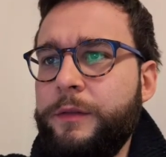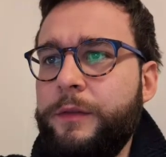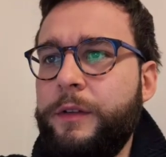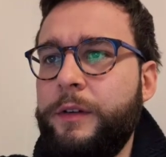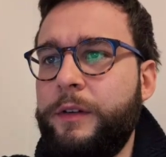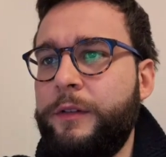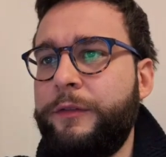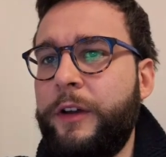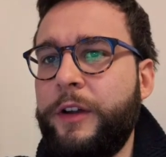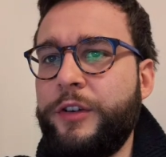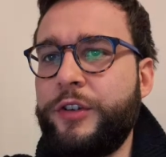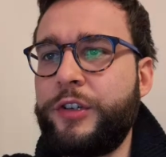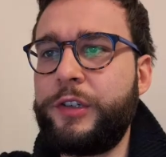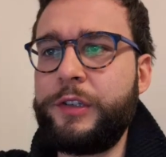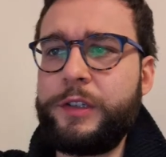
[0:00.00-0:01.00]
the
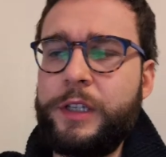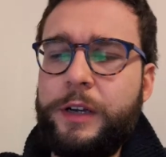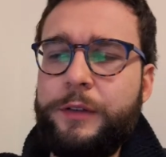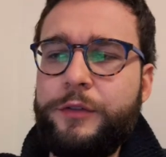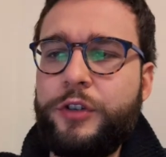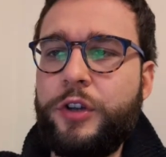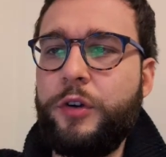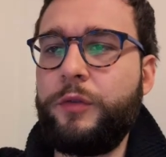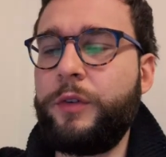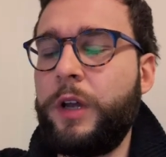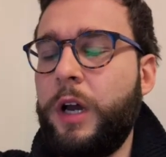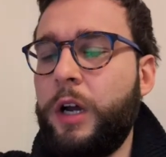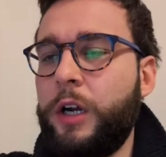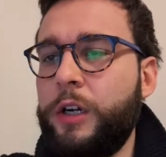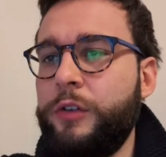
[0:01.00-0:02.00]
functions that I've shown
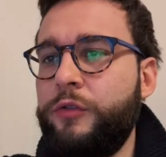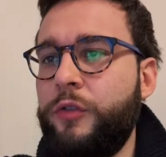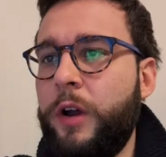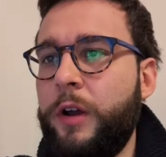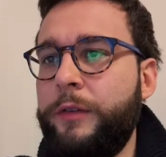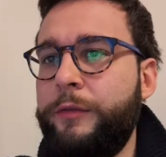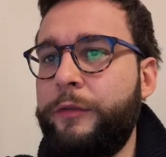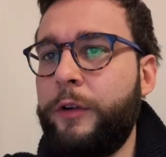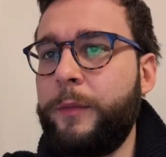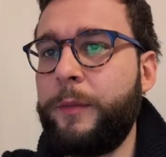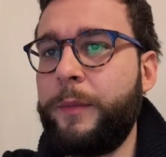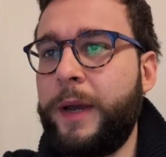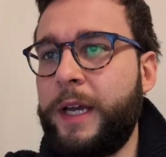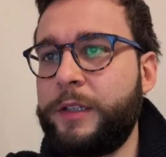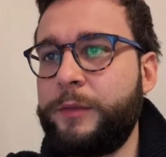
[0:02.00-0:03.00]
are drawn from a
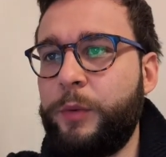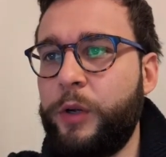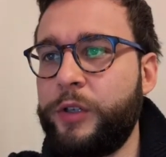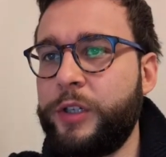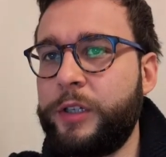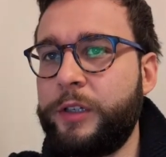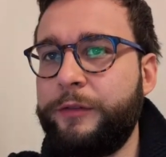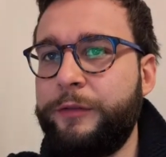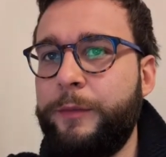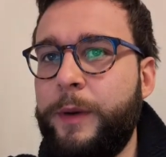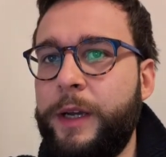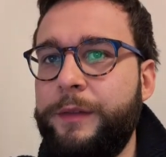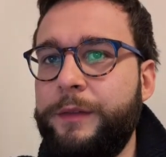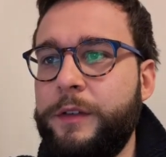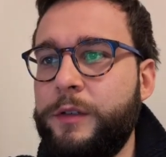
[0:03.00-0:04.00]
past project of
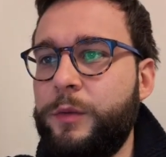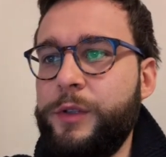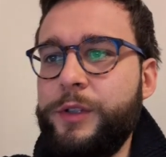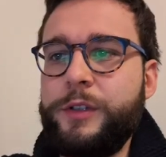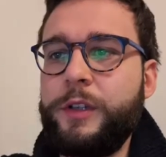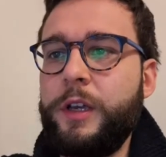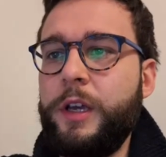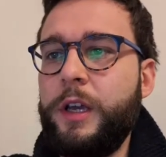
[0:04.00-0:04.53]
mine. This was